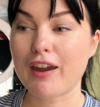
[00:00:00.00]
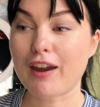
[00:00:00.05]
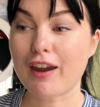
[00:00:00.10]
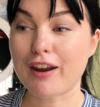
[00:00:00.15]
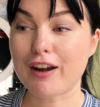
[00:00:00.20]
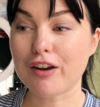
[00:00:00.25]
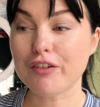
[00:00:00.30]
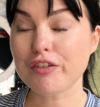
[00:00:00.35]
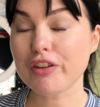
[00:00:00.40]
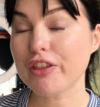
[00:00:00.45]

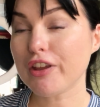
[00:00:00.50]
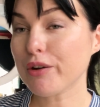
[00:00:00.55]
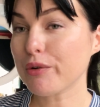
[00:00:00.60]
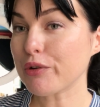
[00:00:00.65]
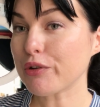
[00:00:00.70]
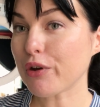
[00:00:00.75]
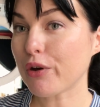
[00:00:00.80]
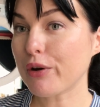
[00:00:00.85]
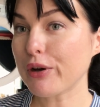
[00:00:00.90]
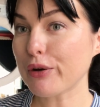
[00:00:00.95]
And everything was
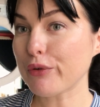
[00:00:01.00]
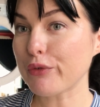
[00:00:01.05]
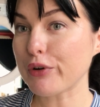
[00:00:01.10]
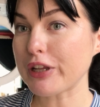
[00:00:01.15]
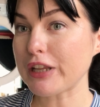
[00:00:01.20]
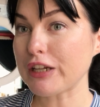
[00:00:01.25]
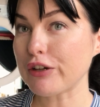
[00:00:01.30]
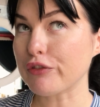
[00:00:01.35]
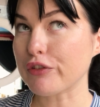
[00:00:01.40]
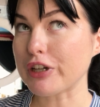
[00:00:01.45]
going
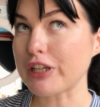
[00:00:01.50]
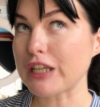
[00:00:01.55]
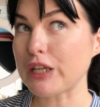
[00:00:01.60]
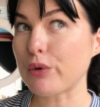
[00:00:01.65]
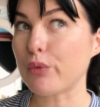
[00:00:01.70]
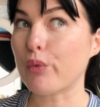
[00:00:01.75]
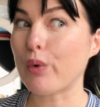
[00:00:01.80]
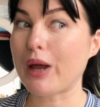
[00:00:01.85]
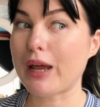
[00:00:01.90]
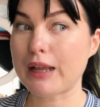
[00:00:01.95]
really, really
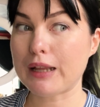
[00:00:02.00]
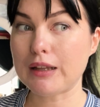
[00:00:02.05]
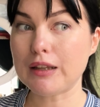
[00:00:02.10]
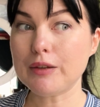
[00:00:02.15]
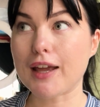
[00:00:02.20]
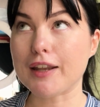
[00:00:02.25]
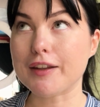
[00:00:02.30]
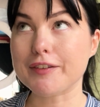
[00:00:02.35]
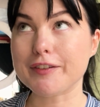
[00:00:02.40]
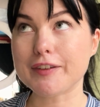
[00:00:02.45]
well
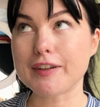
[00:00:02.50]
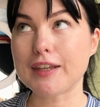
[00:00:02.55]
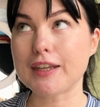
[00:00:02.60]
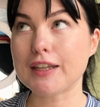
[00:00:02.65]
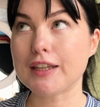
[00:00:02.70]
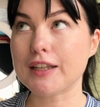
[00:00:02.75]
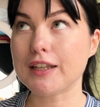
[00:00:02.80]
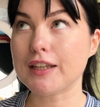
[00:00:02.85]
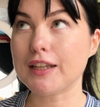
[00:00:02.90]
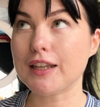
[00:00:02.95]

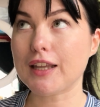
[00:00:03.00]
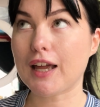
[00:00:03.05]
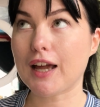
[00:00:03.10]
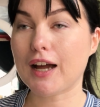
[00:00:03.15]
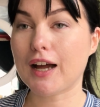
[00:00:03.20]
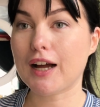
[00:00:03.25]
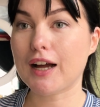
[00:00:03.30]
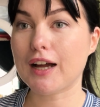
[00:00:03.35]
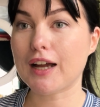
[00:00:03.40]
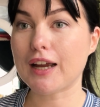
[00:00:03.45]
until
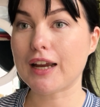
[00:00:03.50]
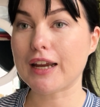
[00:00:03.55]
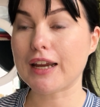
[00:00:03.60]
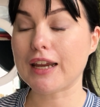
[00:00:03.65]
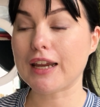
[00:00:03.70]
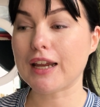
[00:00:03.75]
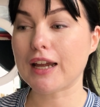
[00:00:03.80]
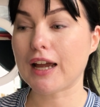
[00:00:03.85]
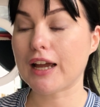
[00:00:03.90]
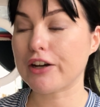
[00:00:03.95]

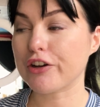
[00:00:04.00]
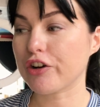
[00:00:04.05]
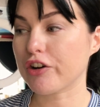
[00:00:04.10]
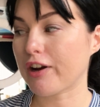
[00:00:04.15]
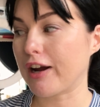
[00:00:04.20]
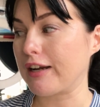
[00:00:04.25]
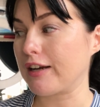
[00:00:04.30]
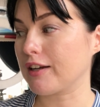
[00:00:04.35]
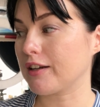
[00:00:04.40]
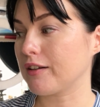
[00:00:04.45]
I had
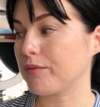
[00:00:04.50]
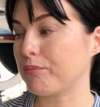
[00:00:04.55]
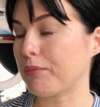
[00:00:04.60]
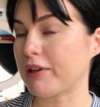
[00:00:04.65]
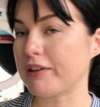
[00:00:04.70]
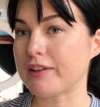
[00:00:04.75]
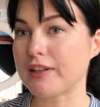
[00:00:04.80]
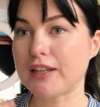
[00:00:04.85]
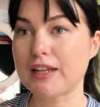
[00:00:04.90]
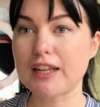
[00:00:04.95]
created
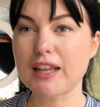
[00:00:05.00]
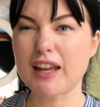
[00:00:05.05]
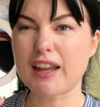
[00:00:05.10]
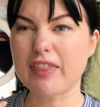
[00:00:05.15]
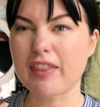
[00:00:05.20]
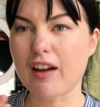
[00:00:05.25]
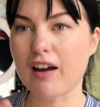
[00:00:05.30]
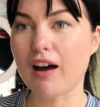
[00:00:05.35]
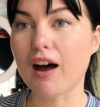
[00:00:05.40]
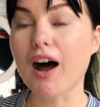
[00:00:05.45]
basically like
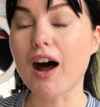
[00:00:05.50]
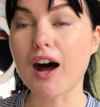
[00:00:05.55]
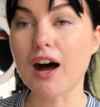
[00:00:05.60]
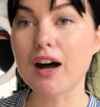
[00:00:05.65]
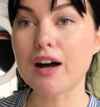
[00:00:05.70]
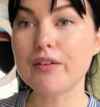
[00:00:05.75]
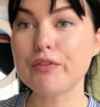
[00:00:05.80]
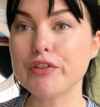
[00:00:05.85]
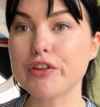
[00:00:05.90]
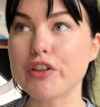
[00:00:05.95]
the
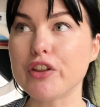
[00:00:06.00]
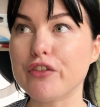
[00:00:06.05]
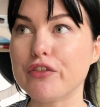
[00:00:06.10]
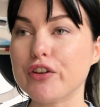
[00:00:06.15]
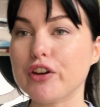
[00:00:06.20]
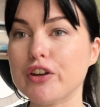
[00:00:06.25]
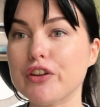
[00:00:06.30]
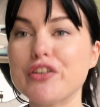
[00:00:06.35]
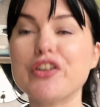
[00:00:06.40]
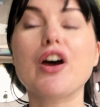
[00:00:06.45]
halves, the
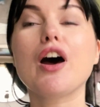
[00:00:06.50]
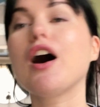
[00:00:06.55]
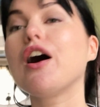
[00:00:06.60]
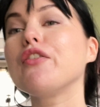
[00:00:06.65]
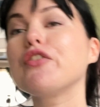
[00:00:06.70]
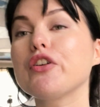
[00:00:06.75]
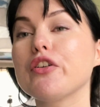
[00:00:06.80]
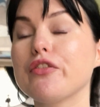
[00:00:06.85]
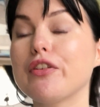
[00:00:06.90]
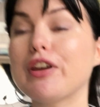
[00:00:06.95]
first half of